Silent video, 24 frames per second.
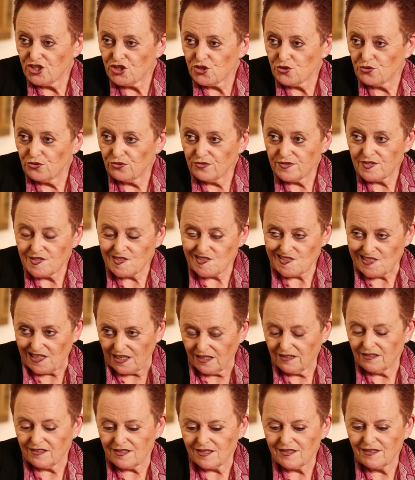issues,
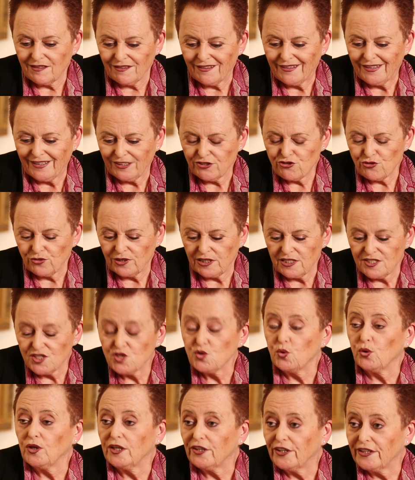actually
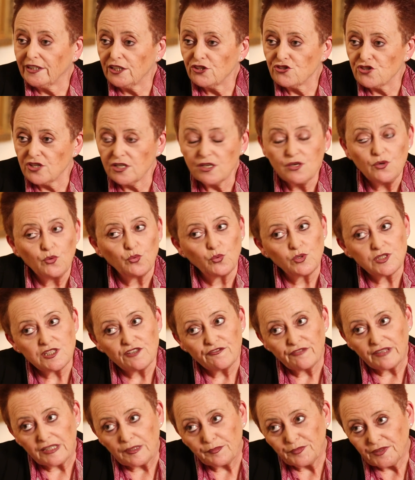solar energy was
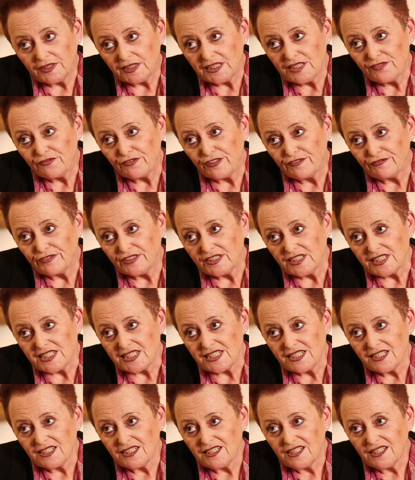developed in the 50s.